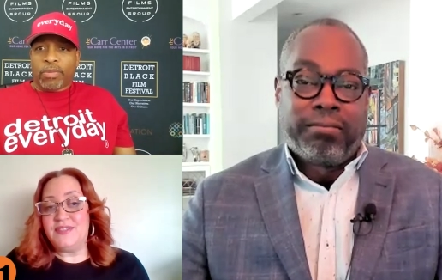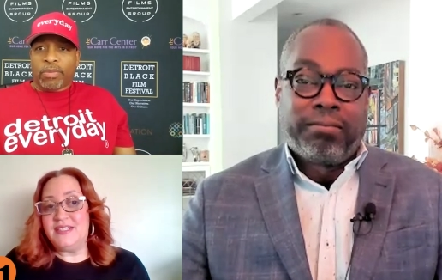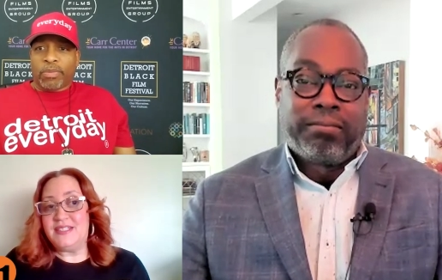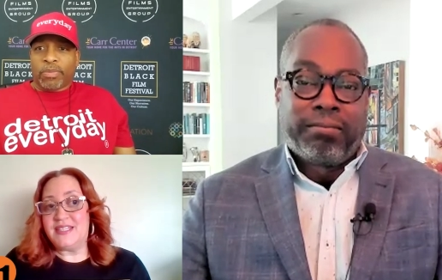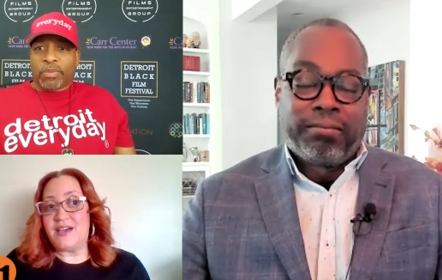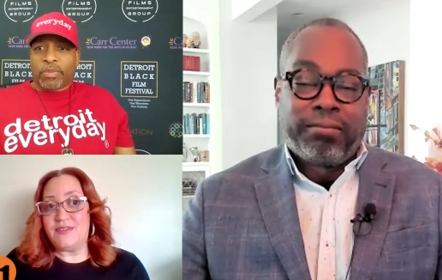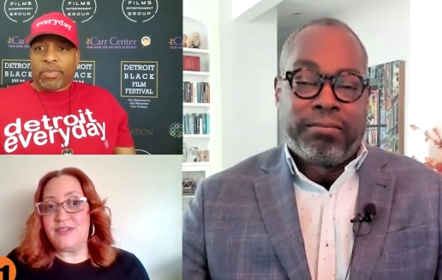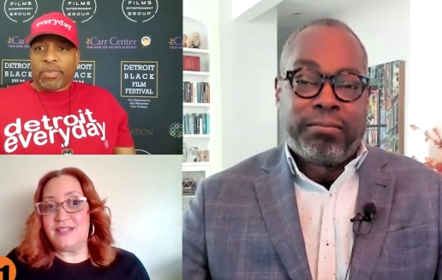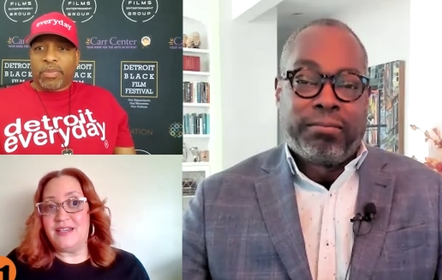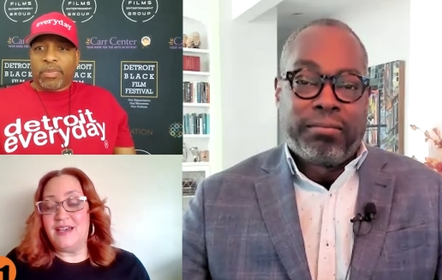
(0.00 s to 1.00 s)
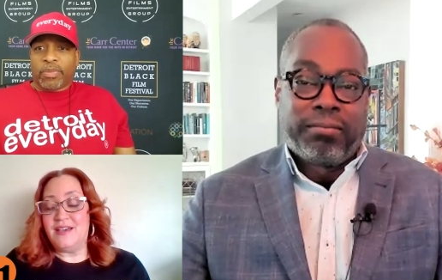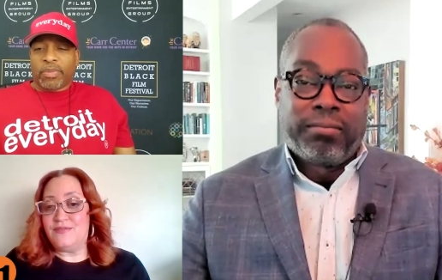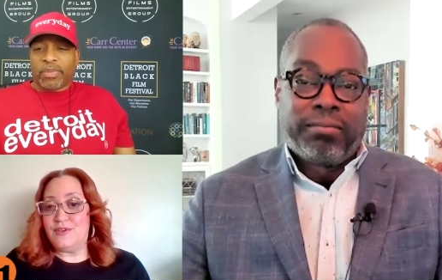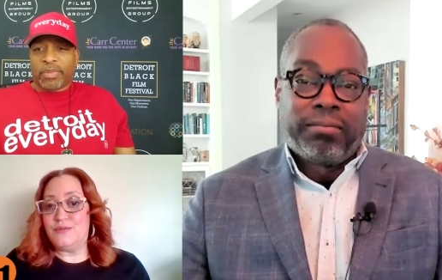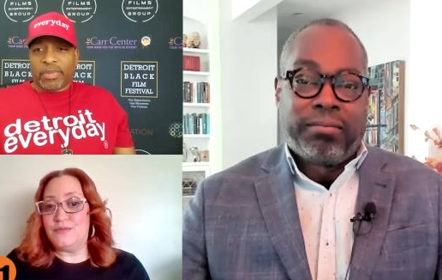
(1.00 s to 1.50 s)
Speaker 1: 57
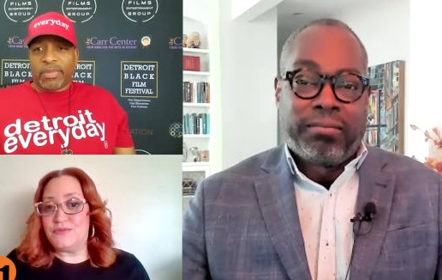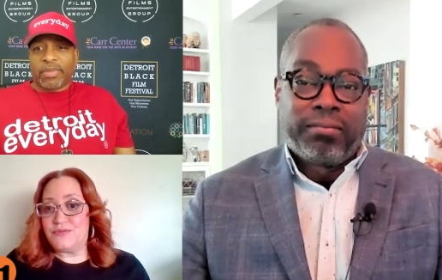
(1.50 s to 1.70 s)
films